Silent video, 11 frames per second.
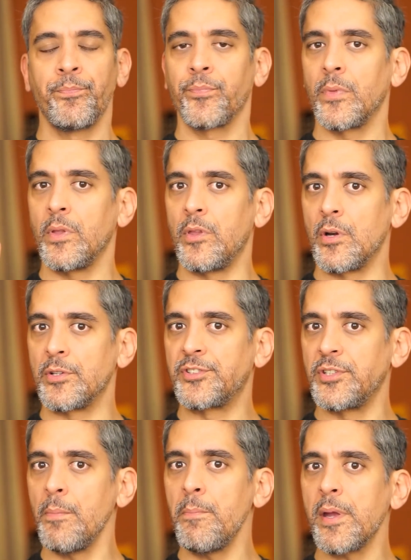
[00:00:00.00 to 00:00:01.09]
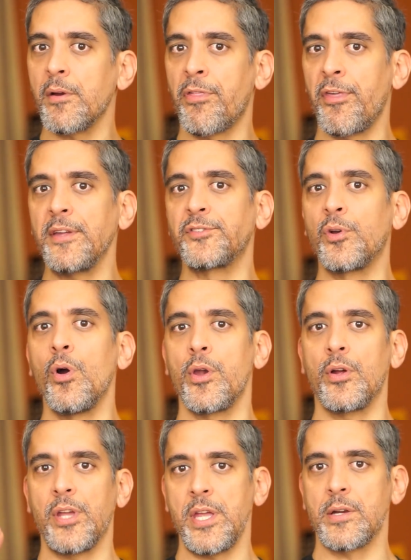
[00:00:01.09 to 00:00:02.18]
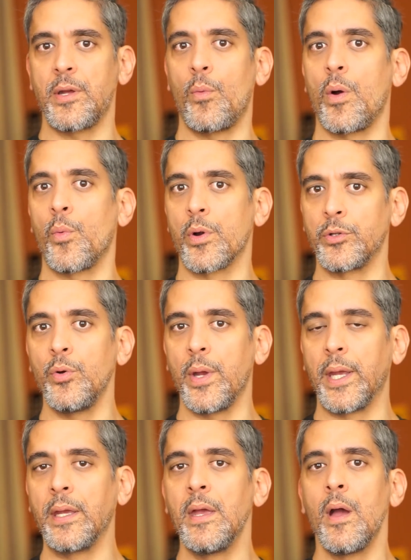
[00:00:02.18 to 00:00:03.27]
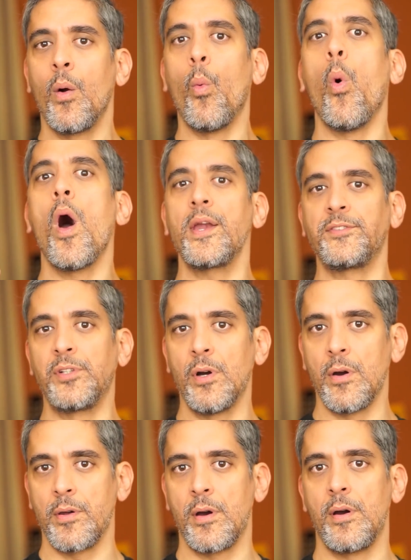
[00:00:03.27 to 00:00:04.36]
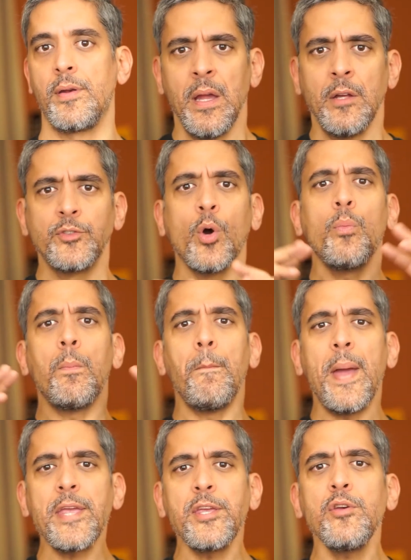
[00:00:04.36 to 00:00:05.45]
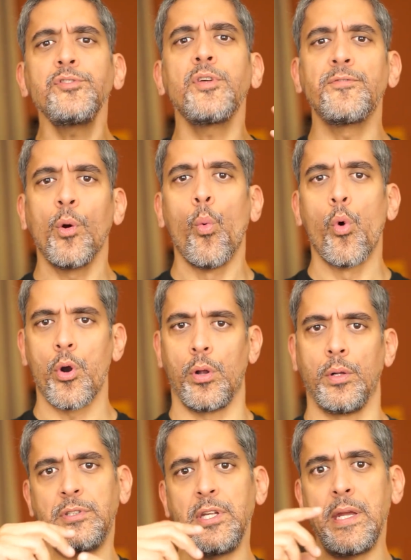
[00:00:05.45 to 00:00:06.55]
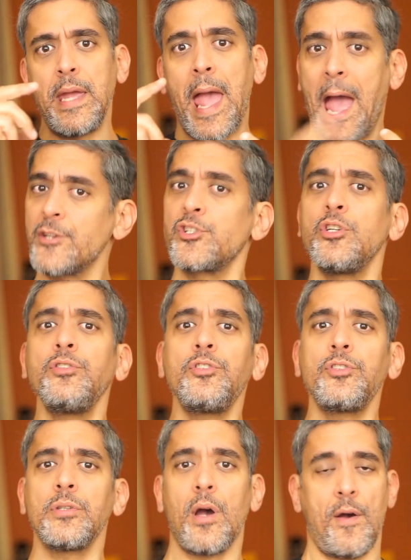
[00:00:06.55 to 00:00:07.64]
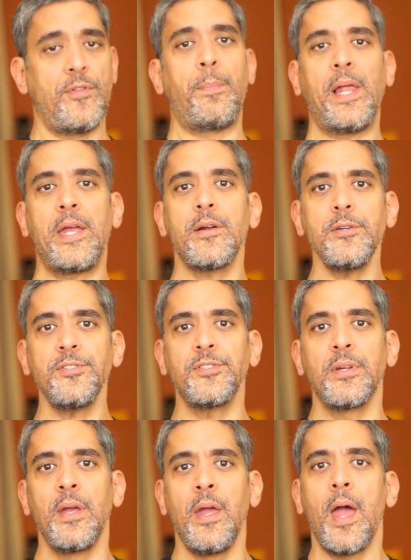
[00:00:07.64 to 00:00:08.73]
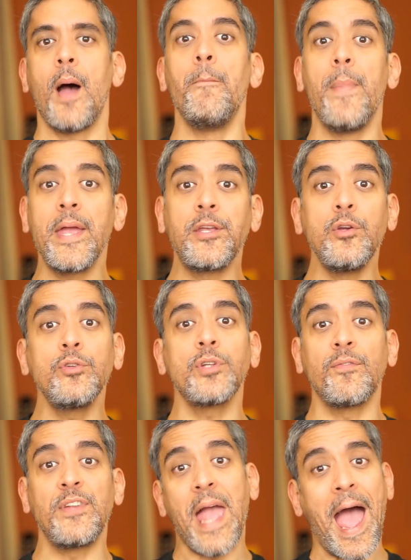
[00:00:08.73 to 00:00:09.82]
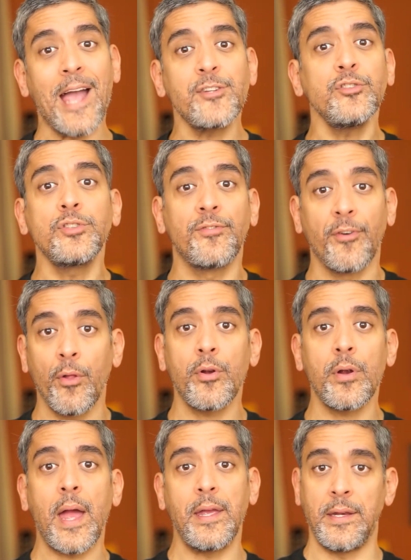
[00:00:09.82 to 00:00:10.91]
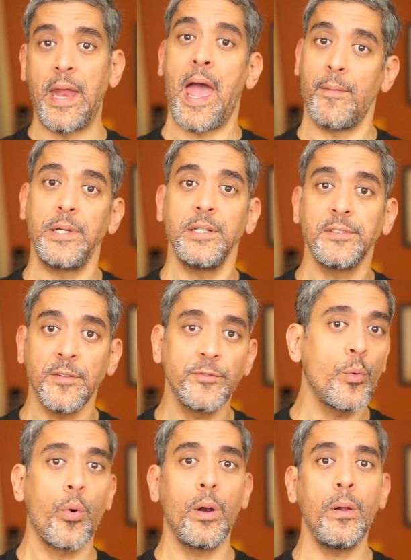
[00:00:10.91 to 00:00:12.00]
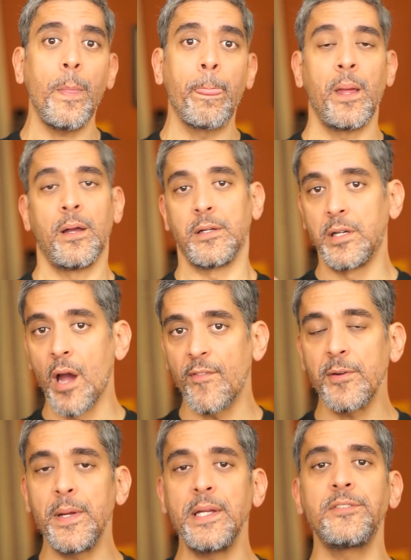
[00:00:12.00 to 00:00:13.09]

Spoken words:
there's some bigger things going on here than what we're doing. What is going on? So make use of the world, the actions of the players, and make use of the actions of other inhabitants of the world, governments,